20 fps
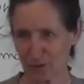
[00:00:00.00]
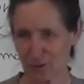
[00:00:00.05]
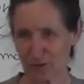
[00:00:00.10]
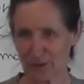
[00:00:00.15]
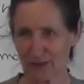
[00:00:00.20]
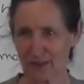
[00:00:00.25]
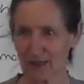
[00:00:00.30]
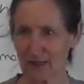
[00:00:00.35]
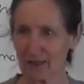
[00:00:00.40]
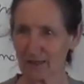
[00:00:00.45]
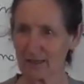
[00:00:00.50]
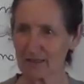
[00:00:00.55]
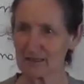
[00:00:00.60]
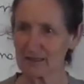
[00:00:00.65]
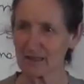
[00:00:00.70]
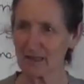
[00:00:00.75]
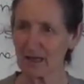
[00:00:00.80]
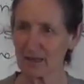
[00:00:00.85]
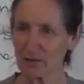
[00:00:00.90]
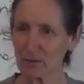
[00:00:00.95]
do it again.
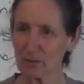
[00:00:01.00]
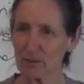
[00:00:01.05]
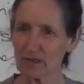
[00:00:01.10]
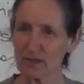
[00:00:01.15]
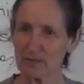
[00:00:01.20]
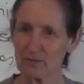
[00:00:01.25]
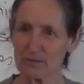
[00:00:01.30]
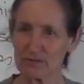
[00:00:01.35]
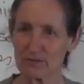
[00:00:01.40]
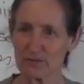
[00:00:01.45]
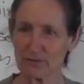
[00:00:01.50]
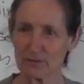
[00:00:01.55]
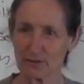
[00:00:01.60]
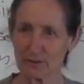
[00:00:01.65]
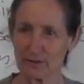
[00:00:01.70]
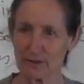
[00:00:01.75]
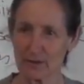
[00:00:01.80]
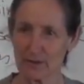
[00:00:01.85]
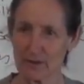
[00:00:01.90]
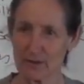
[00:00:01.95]
It's like William's
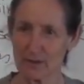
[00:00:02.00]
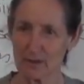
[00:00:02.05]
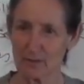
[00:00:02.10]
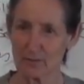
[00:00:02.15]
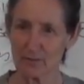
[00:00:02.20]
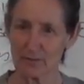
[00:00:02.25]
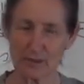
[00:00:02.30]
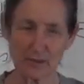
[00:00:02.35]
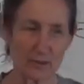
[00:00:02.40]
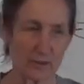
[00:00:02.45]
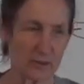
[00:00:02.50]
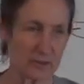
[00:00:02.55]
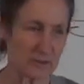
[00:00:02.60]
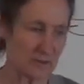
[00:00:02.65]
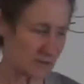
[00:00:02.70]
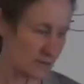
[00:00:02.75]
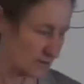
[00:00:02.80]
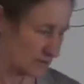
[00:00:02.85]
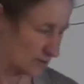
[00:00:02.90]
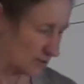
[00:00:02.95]
foot.
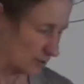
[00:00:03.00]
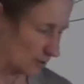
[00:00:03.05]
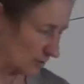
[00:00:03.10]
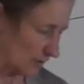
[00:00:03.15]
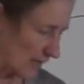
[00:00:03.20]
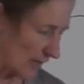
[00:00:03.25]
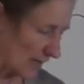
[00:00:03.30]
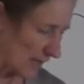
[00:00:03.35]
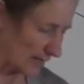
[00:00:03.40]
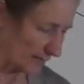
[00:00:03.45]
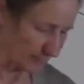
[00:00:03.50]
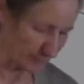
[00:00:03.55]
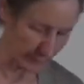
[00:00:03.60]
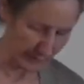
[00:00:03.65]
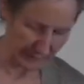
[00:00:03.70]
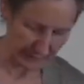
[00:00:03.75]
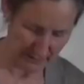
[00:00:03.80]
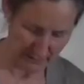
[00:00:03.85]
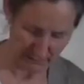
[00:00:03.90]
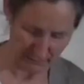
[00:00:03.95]
Because two and a half
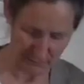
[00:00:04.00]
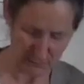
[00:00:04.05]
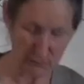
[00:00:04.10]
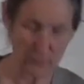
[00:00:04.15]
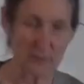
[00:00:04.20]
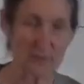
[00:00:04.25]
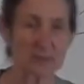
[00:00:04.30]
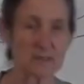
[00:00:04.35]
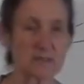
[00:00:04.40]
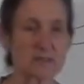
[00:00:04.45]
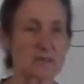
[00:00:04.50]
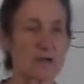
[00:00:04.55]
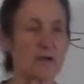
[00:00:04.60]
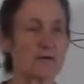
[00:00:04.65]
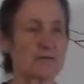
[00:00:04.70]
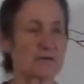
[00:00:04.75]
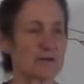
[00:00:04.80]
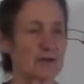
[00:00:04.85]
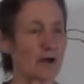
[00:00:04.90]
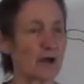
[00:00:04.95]
weeks of doing this
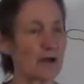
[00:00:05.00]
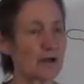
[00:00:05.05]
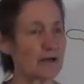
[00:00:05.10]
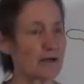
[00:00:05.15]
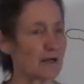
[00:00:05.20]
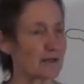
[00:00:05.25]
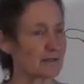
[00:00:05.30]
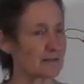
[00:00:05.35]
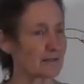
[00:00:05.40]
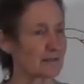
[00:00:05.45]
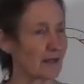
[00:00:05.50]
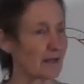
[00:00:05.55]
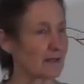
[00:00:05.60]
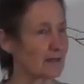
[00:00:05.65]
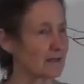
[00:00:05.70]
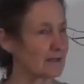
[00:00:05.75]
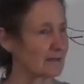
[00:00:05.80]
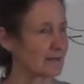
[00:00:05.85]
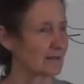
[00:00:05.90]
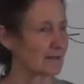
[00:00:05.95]
overnight hadn't done
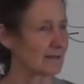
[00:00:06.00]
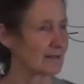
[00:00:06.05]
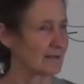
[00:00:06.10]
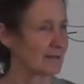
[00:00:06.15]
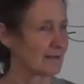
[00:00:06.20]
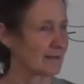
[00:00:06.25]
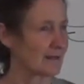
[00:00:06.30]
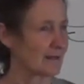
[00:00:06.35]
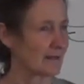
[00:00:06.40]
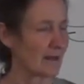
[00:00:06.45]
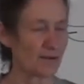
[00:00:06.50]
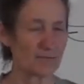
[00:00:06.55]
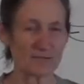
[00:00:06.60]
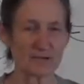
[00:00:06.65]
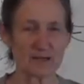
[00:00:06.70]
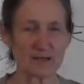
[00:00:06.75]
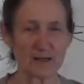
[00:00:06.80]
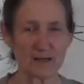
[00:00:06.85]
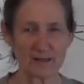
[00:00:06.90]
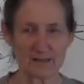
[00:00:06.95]
it, and I
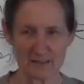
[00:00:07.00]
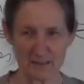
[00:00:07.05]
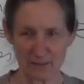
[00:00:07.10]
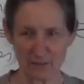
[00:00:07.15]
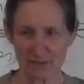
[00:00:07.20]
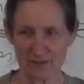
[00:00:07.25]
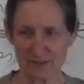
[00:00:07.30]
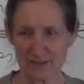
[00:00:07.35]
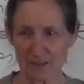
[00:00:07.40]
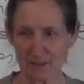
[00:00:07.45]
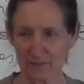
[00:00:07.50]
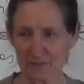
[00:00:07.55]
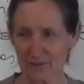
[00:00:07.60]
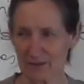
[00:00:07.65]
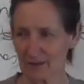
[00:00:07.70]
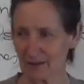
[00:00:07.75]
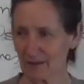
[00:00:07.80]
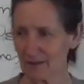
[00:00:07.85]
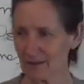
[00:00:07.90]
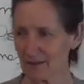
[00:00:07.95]
realised there was
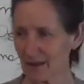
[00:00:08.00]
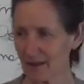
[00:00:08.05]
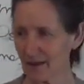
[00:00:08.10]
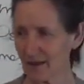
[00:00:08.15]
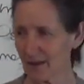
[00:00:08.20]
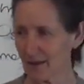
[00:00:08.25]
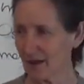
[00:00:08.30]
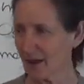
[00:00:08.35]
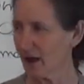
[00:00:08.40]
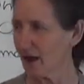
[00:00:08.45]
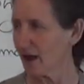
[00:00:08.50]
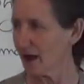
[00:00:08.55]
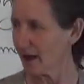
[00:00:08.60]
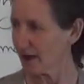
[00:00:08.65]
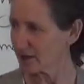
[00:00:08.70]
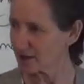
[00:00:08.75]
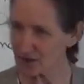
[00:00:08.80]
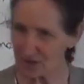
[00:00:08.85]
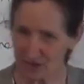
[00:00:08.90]
something in there, I